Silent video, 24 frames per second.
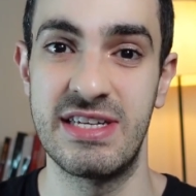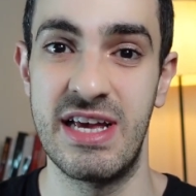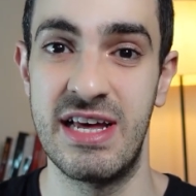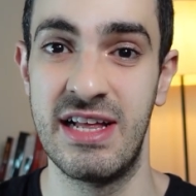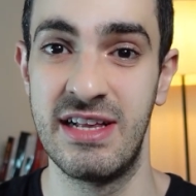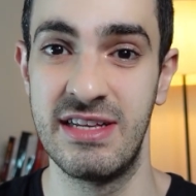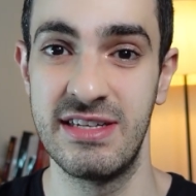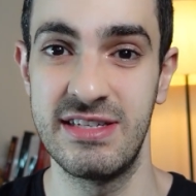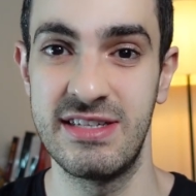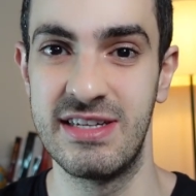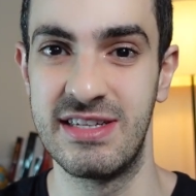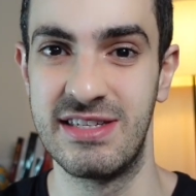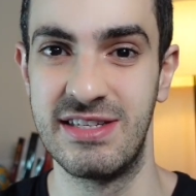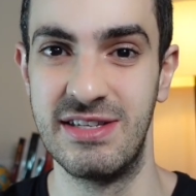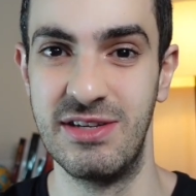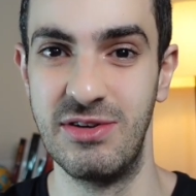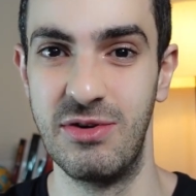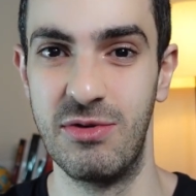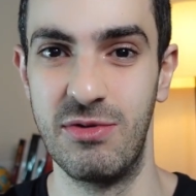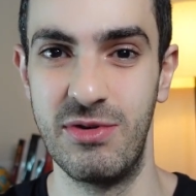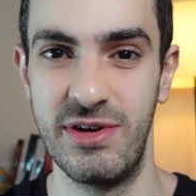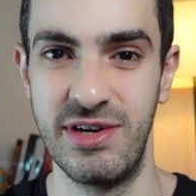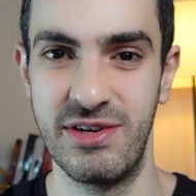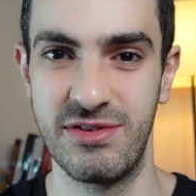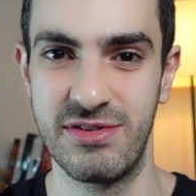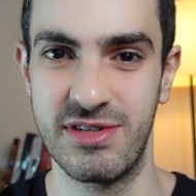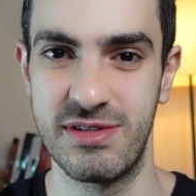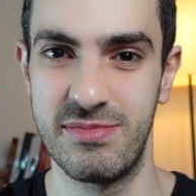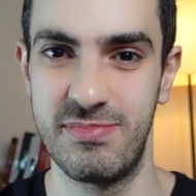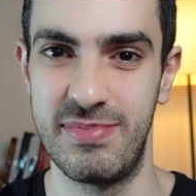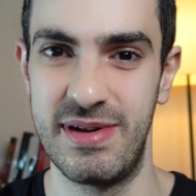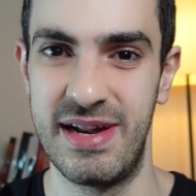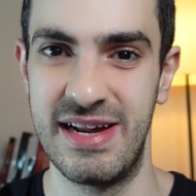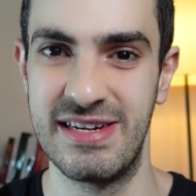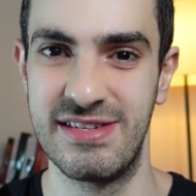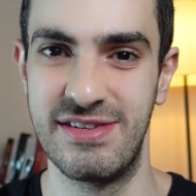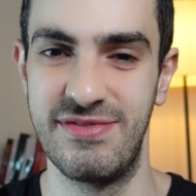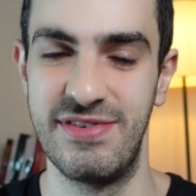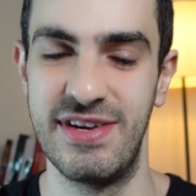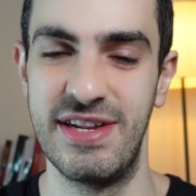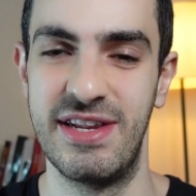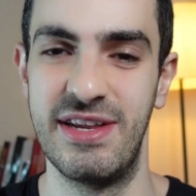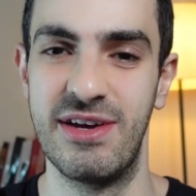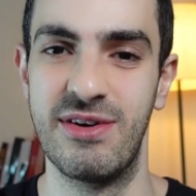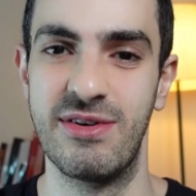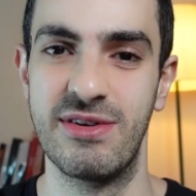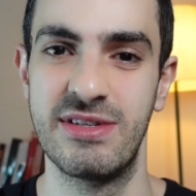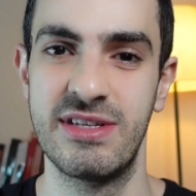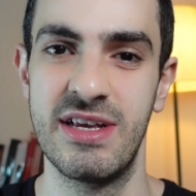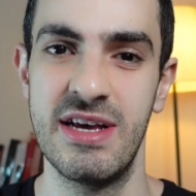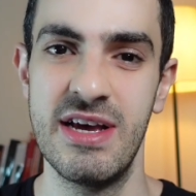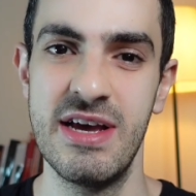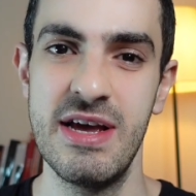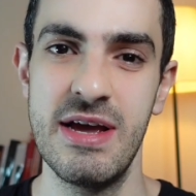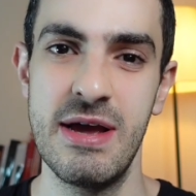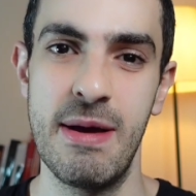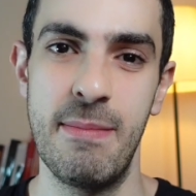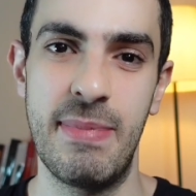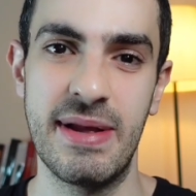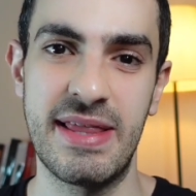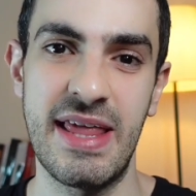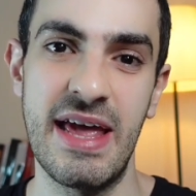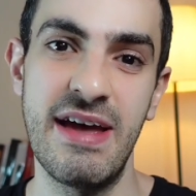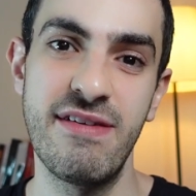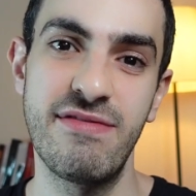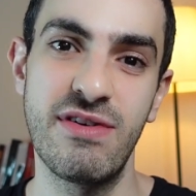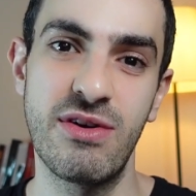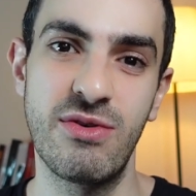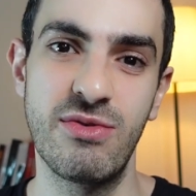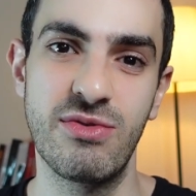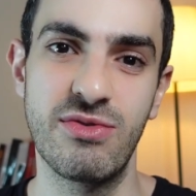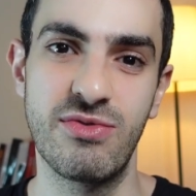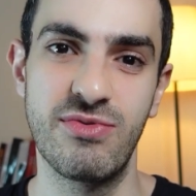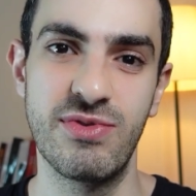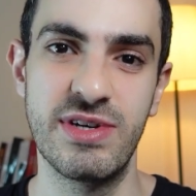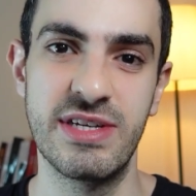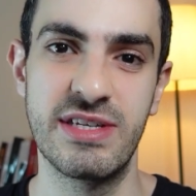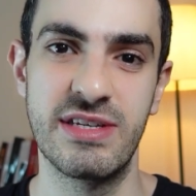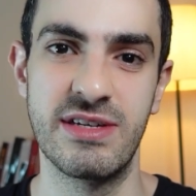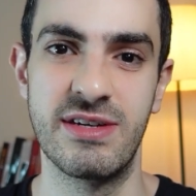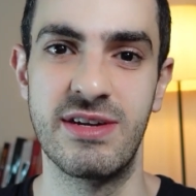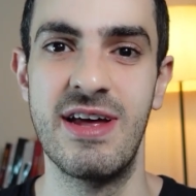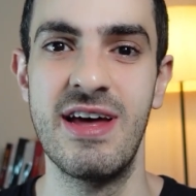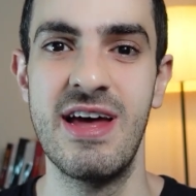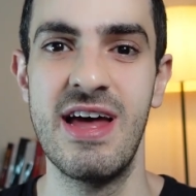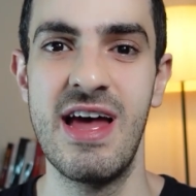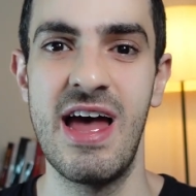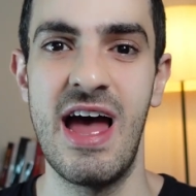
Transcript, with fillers: else's New Year's plans videos, but I have a good reason.